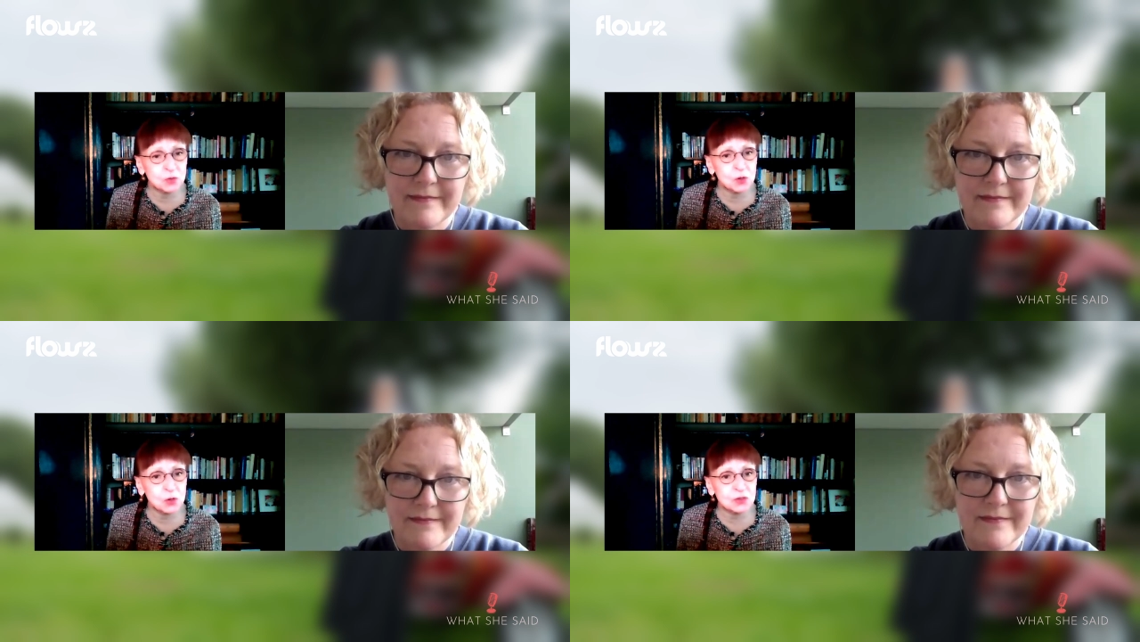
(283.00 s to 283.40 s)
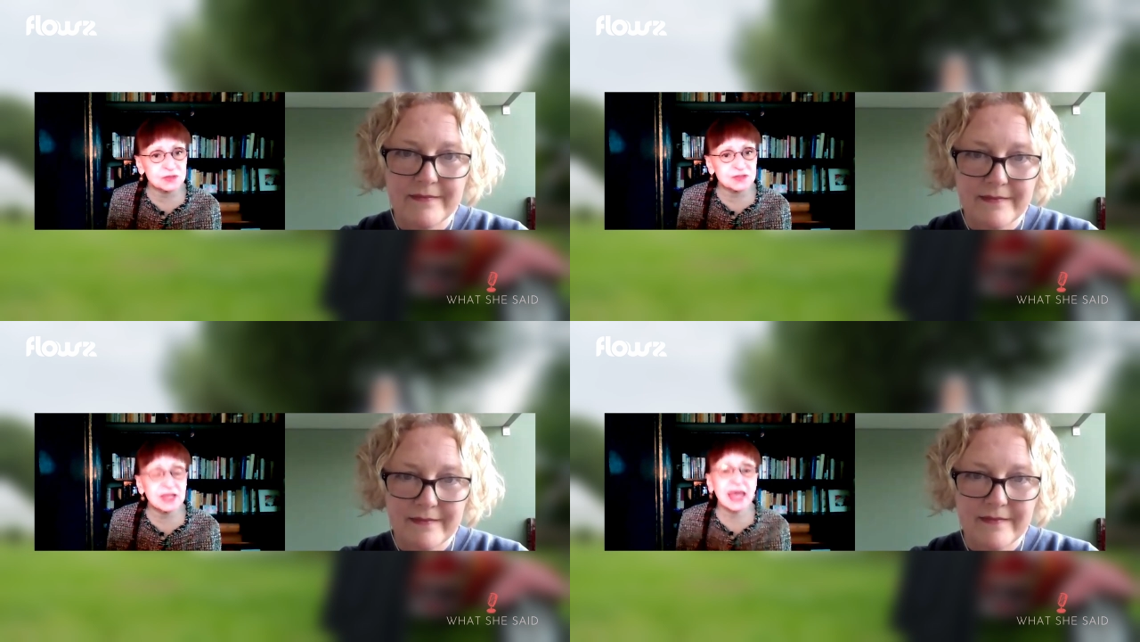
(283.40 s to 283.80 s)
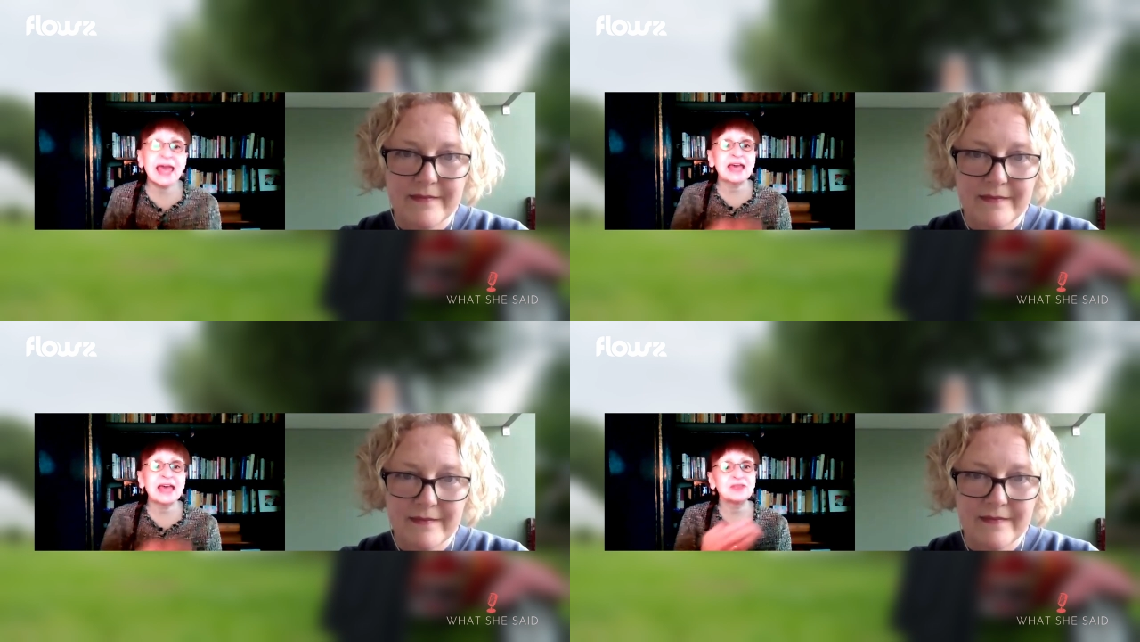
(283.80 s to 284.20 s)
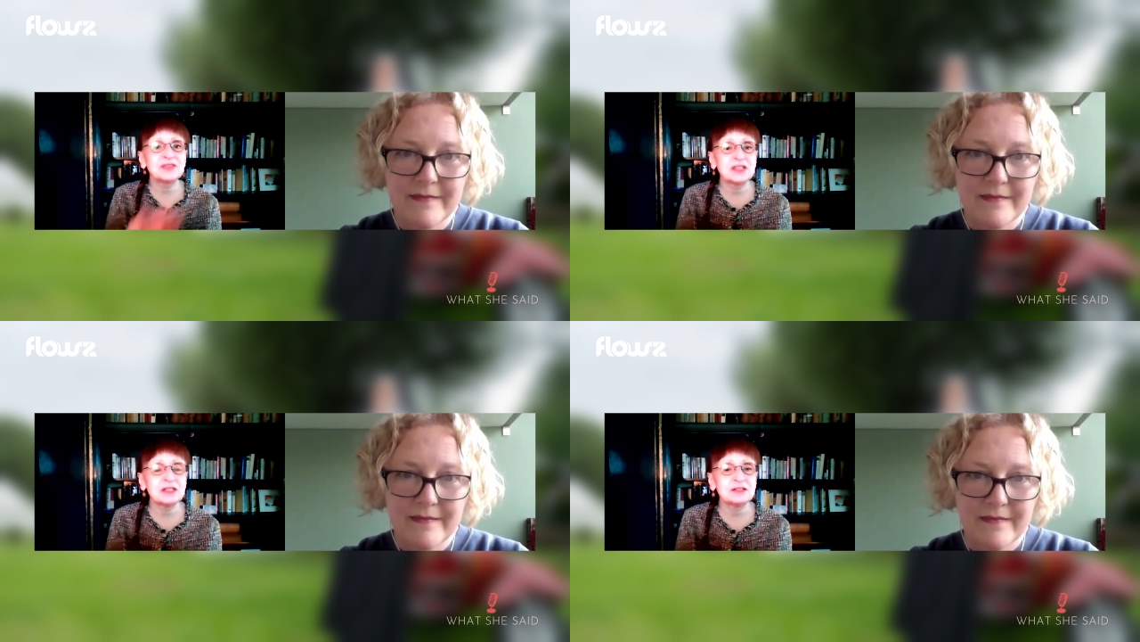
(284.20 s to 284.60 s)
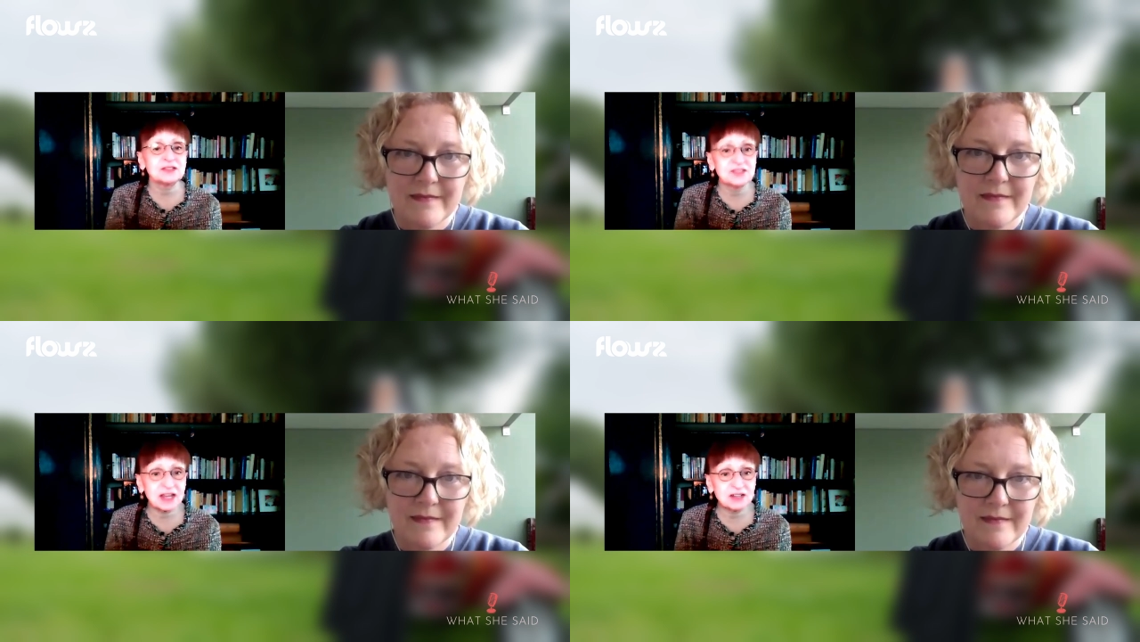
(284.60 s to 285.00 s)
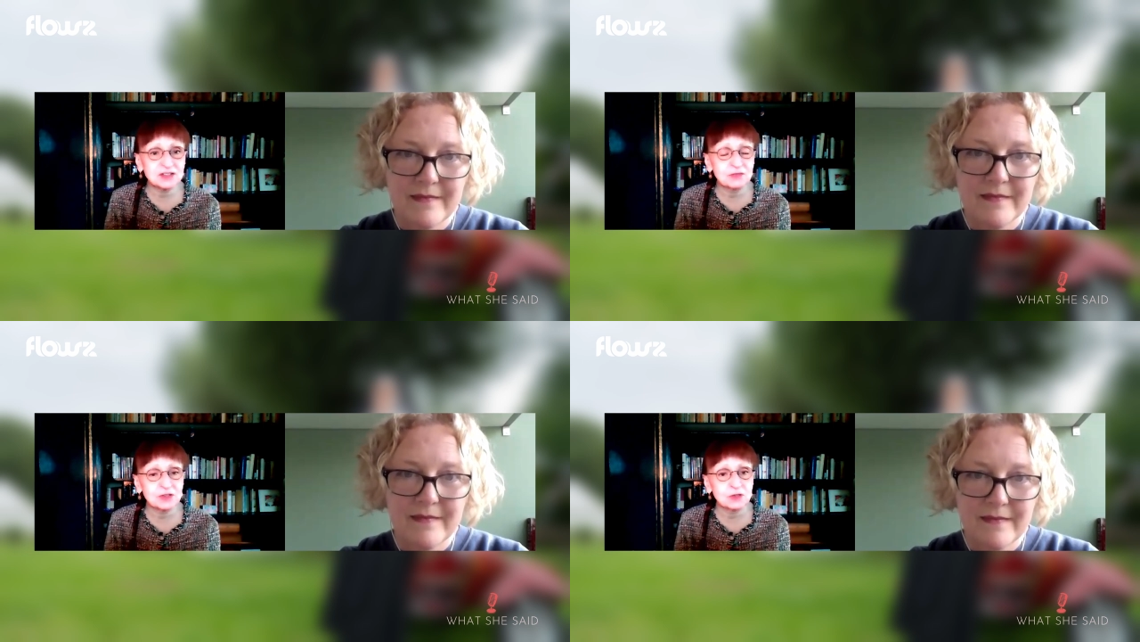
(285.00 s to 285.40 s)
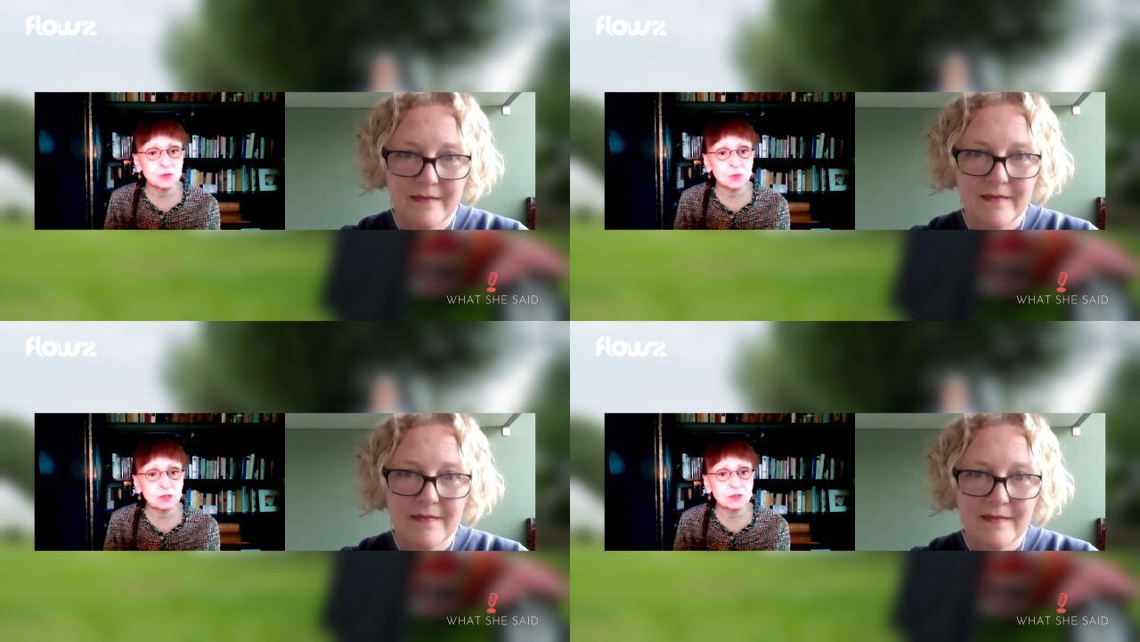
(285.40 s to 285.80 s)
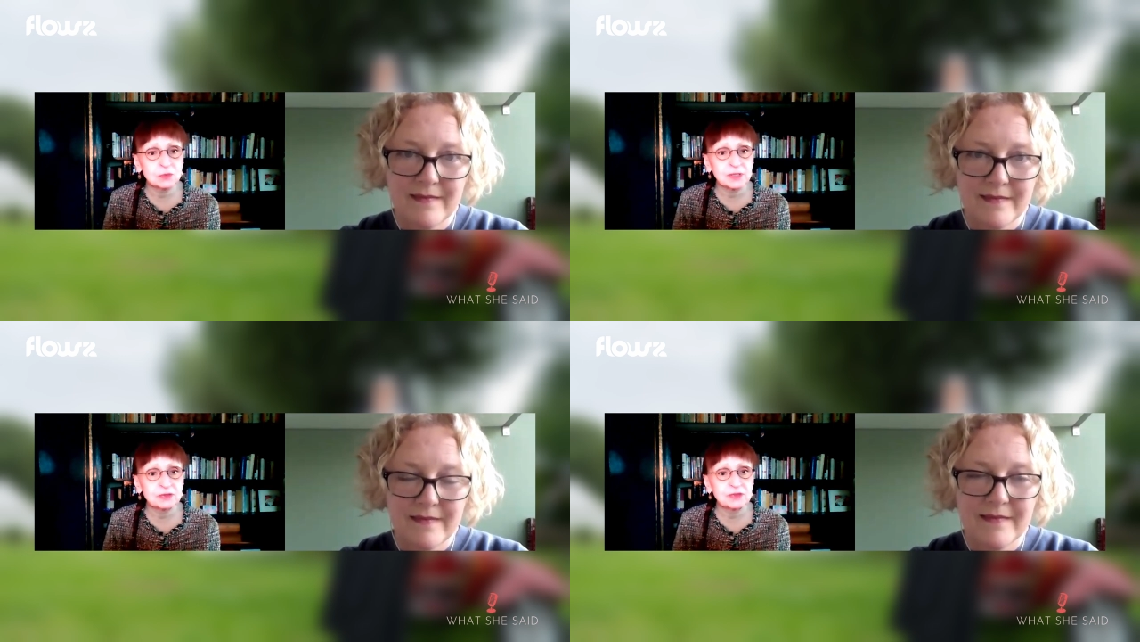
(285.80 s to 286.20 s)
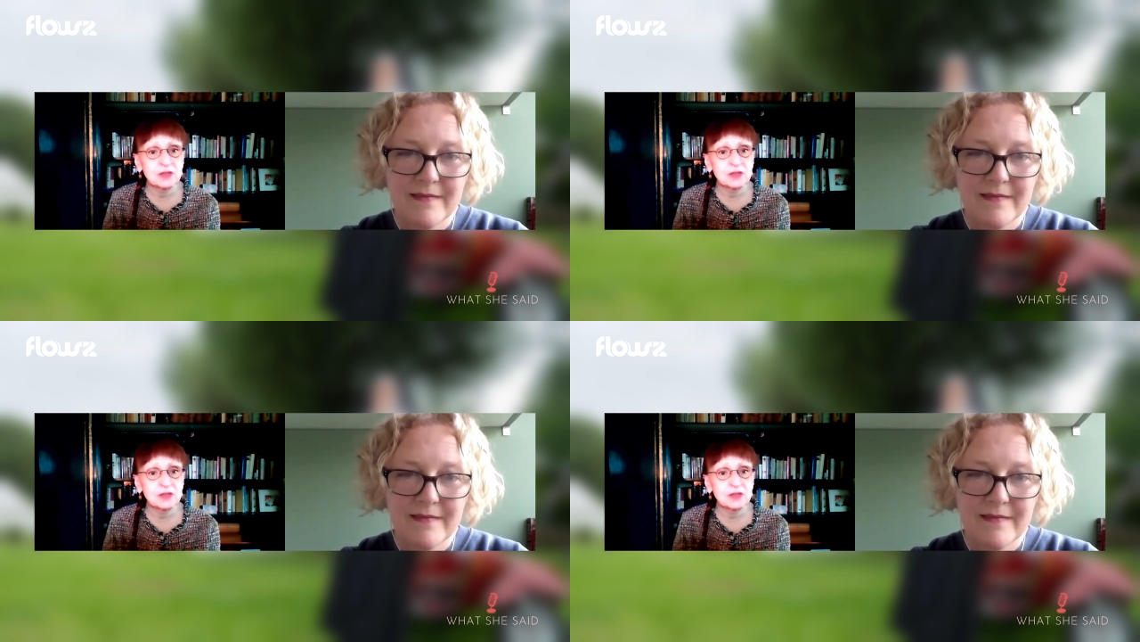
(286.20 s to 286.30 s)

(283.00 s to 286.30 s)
Speaker 1: roles. And the detective that you work with,